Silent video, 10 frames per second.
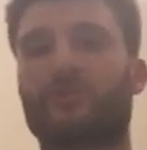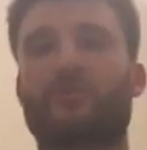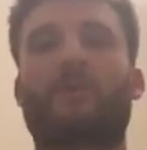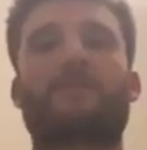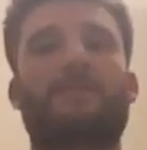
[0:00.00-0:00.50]

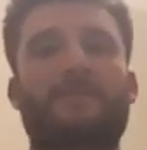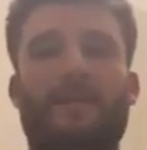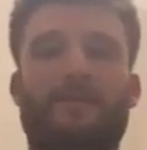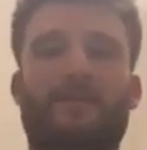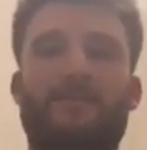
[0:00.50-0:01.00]
to
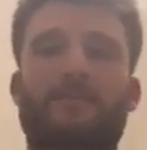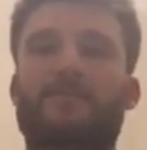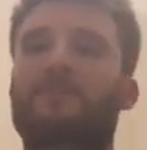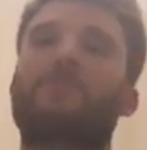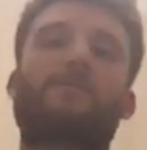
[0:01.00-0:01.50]
understand this. This
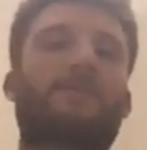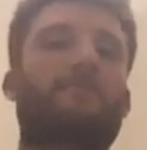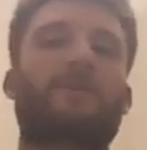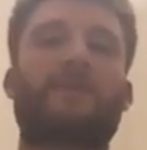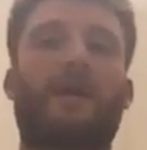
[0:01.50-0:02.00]
is not
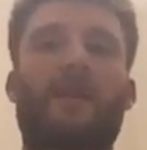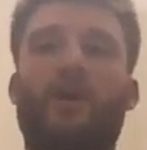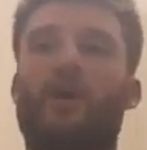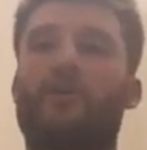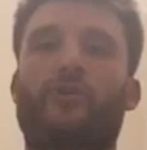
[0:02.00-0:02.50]
something that
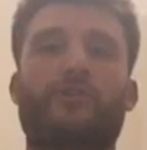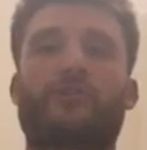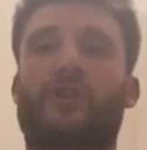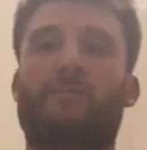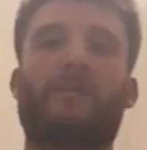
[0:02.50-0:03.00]
you're just
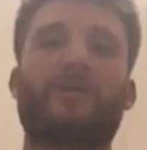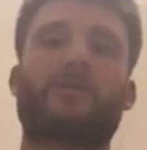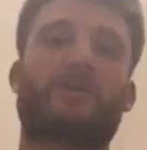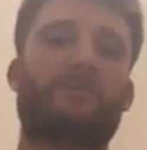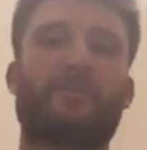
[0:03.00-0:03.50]
going to
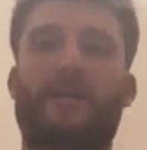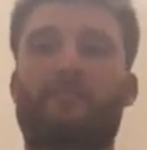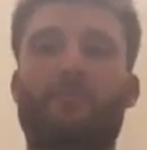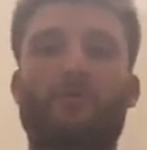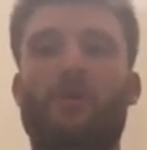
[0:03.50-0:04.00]
magically be able
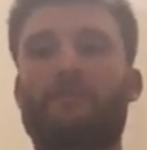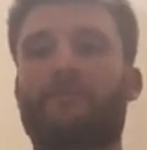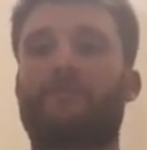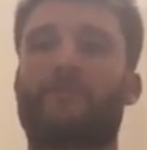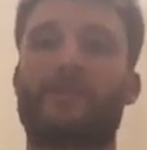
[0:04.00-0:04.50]
to pull
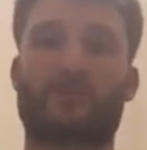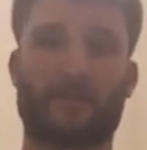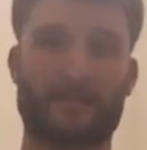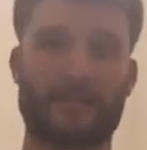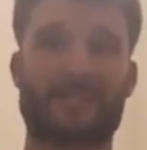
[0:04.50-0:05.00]
off. It's
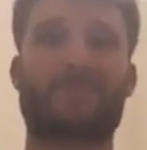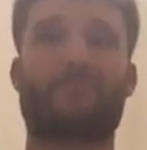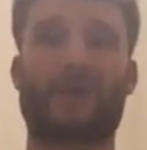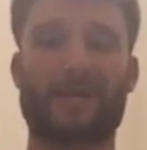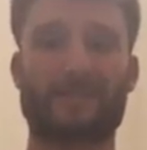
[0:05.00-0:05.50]
going to take some
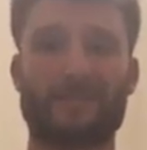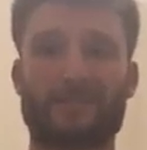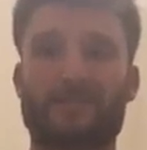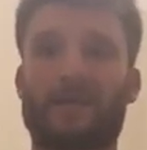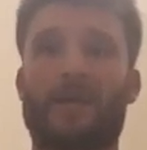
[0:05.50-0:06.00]

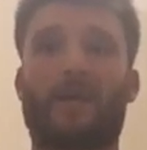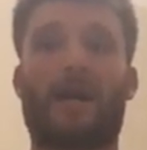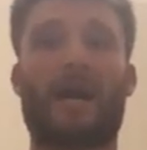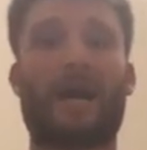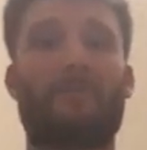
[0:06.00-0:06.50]
practice.
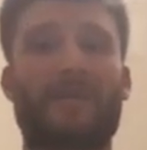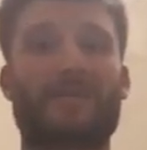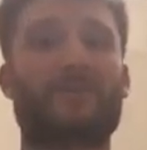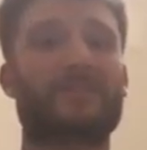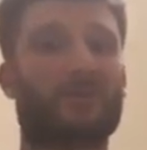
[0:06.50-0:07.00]

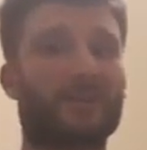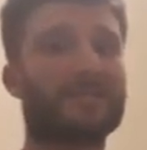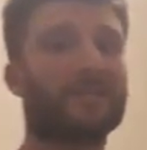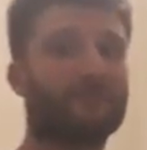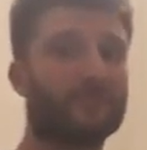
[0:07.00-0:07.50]

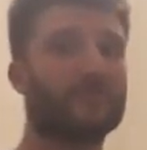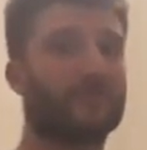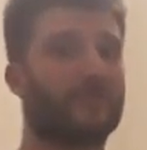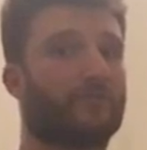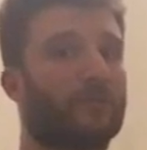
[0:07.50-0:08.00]

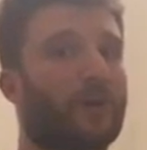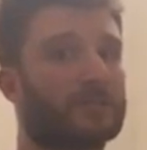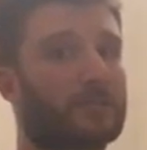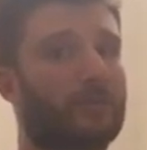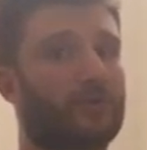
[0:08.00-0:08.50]
If you are
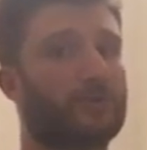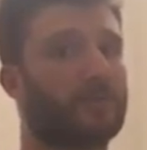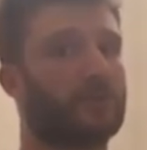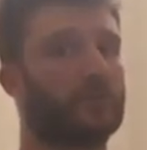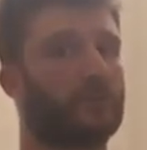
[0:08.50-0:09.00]
someone who's
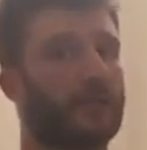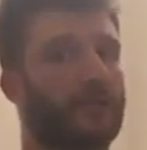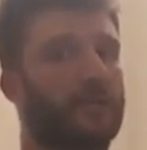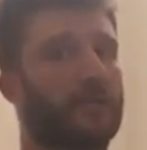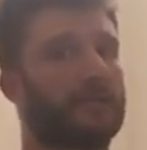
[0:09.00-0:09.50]
been doing
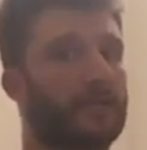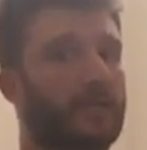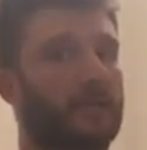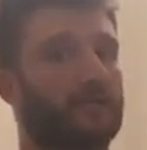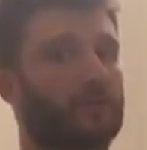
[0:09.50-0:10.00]

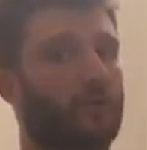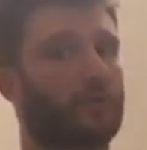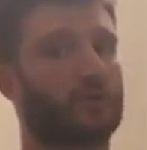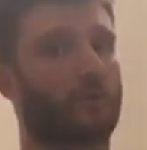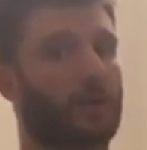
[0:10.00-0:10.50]
deadlifts or
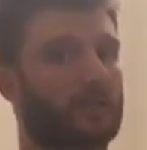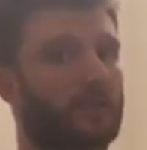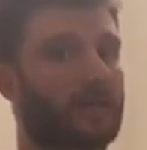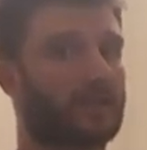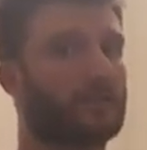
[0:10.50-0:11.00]
squats
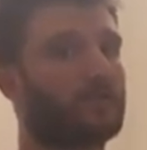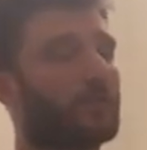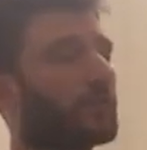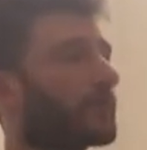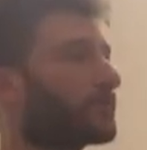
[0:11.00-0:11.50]
like this for a
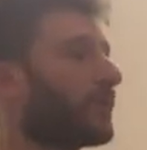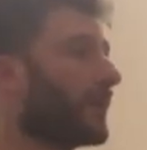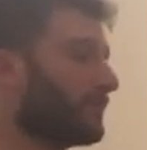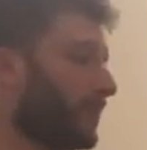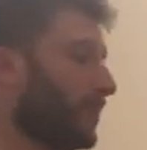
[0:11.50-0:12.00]
long
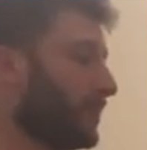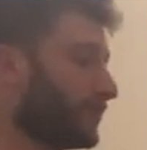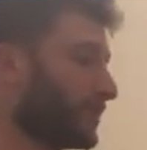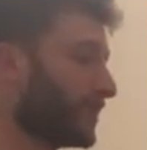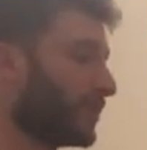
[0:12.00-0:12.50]
time,
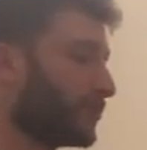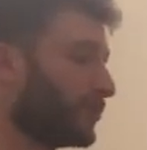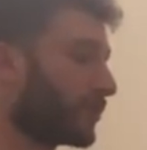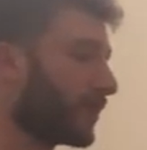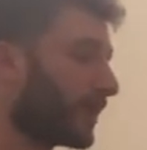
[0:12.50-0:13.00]
to teach you
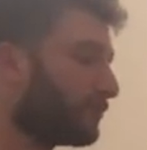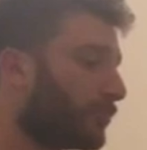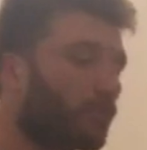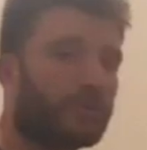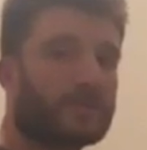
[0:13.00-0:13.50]
to kind of
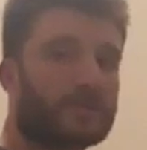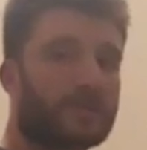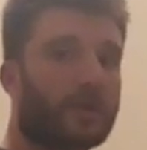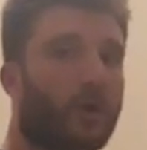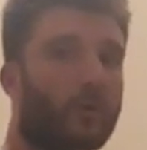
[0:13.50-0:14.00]
pull this in
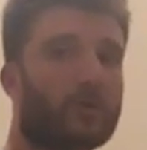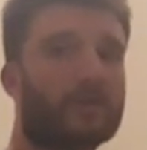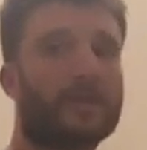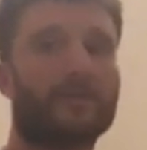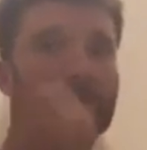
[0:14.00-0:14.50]
and hold it
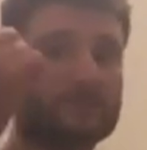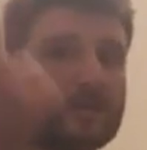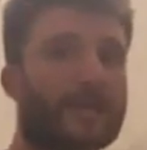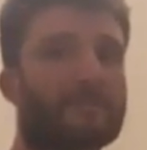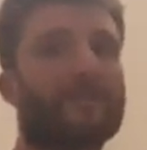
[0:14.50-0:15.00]
there in a
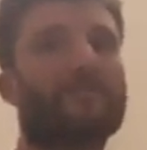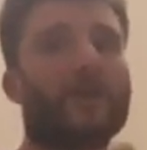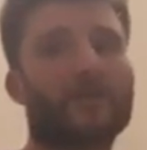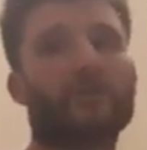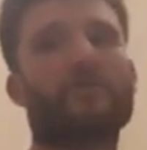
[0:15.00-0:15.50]
dynamic
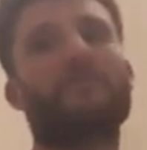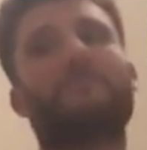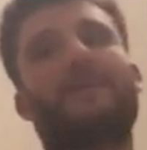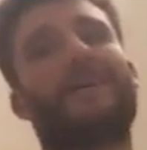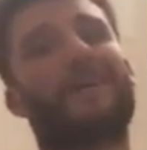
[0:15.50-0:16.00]
fashion,
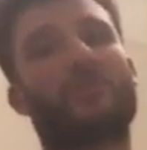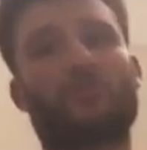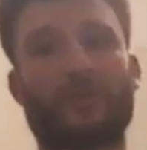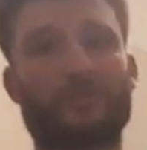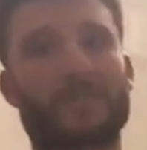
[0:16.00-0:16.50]

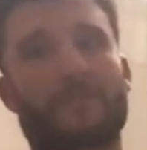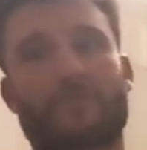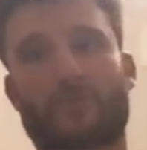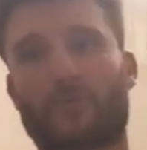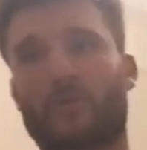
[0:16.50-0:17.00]
extremely
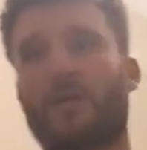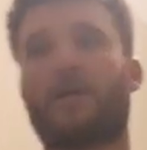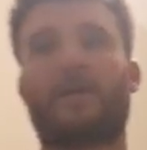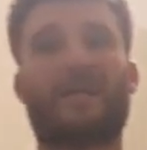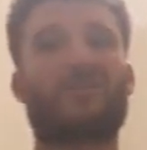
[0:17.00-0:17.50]
difficult.
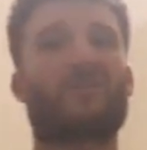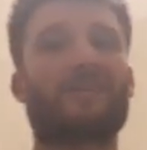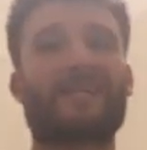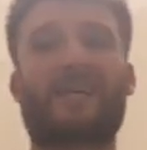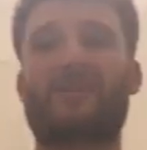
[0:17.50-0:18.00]
It's going
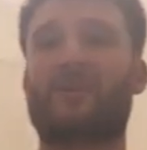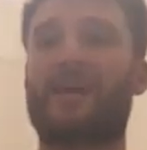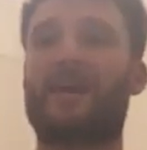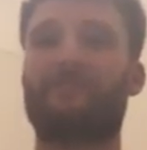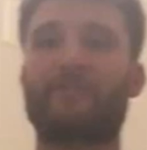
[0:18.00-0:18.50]
to take a lot
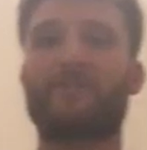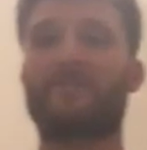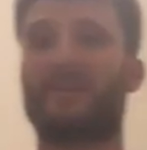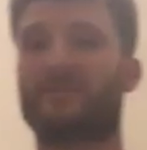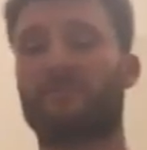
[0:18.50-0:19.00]
of
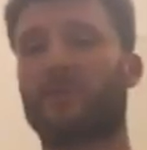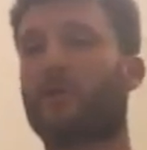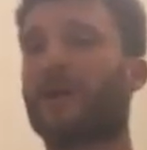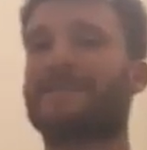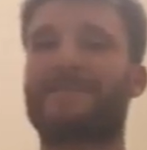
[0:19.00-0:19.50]
effort. It's going to be
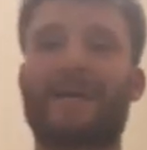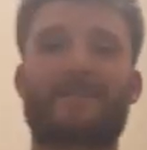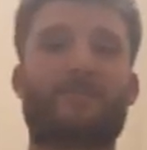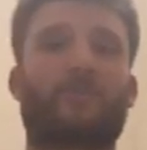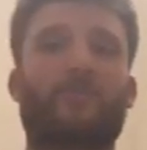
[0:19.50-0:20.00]
quite
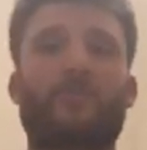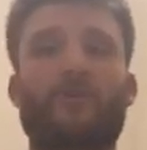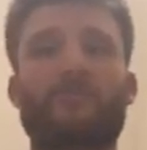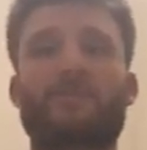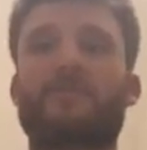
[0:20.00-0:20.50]
taxing on the
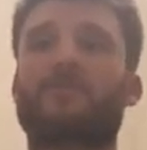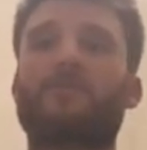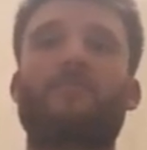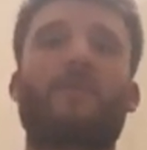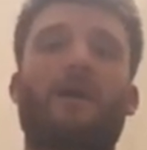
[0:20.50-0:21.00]
nervous
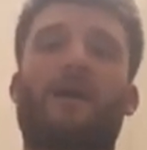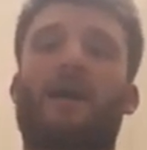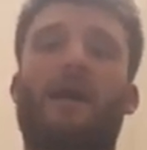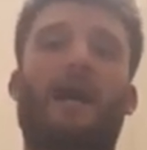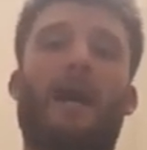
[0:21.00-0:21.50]
system.
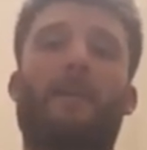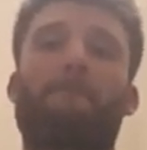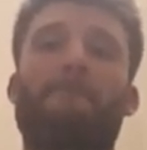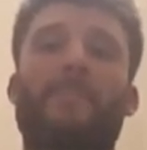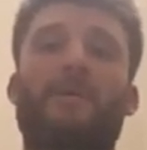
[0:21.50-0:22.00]

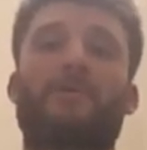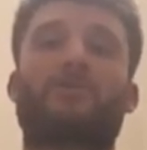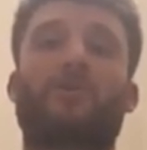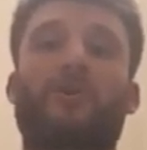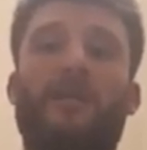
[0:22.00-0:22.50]

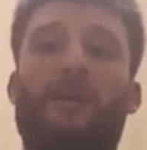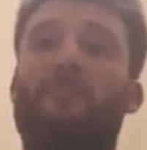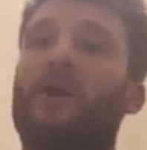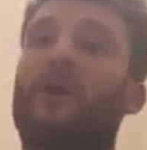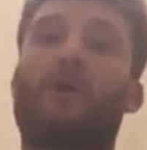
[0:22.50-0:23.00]

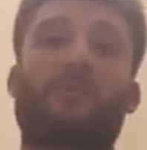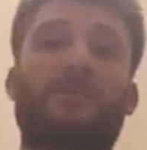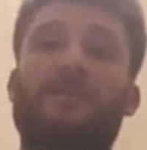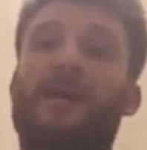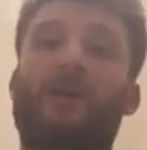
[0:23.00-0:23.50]
But
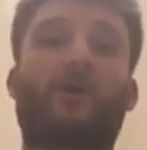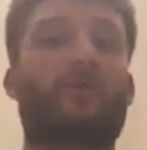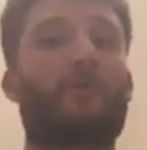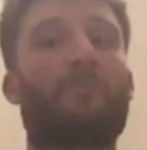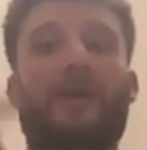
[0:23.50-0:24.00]
I'd
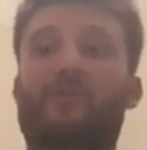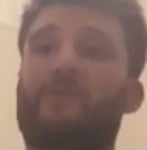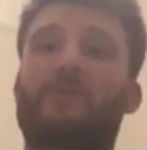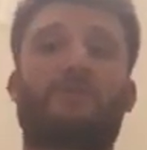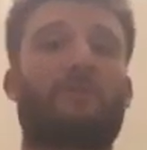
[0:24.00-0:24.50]
go back
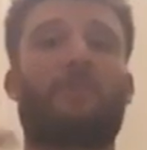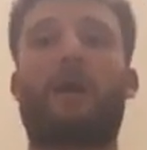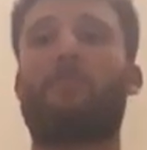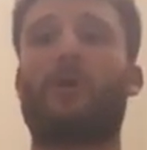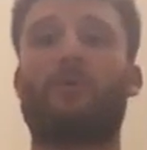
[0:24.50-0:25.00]
with just the
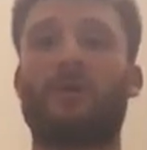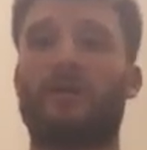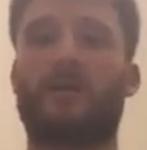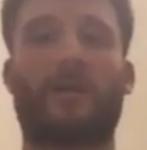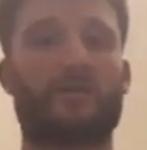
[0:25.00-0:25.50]
barbell
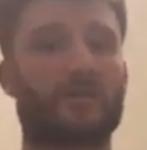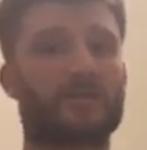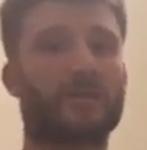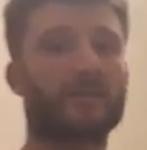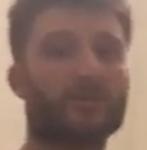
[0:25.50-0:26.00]
and
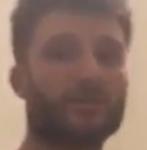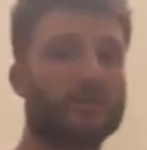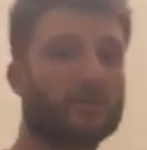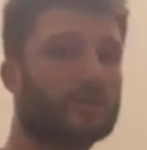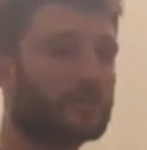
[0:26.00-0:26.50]
just
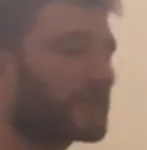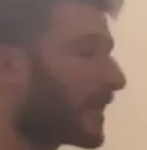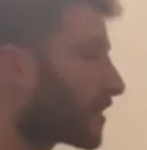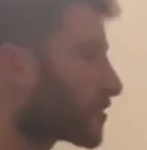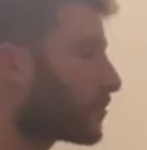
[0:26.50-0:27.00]

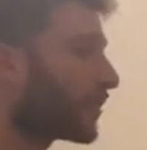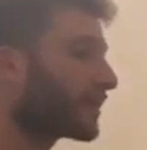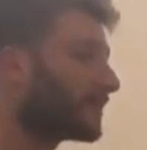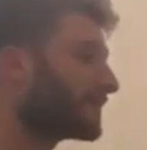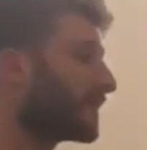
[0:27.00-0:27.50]
start
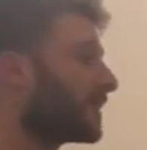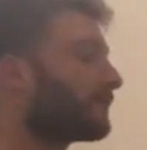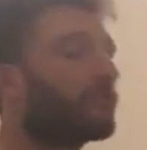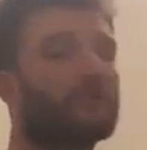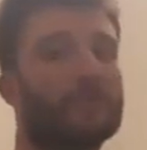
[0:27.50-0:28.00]
squatting and
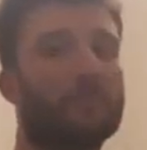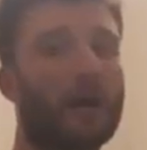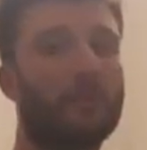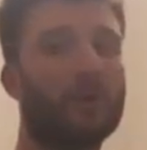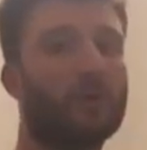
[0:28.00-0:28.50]
deadlift with the
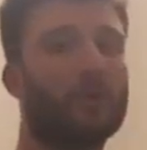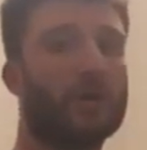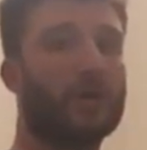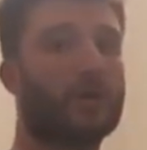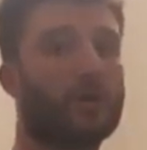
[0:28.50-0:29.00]
barbell,
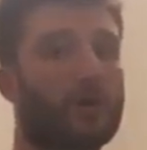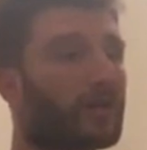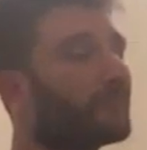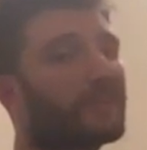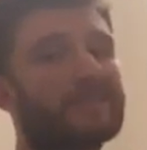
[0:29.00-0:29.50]
or
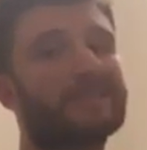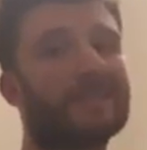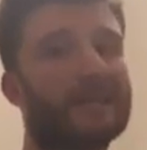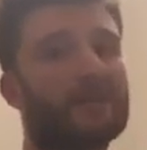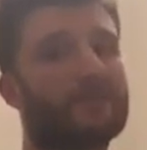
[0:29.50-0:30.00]
even a
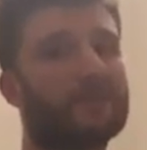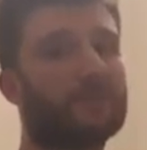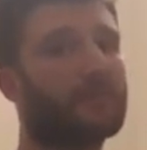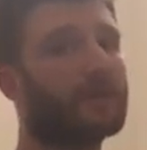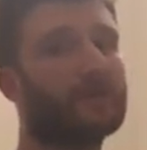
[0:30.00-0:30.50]
stick, even
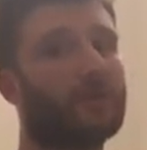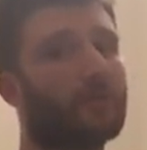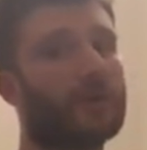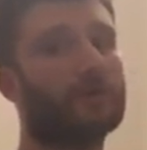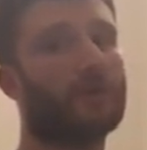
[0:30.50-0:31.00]
depending on
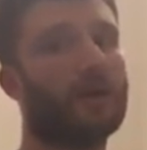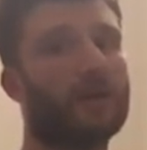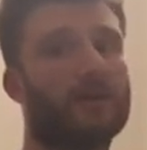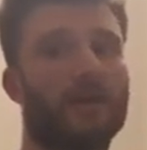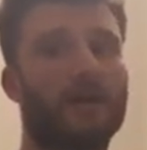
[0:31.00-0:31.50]
where you are,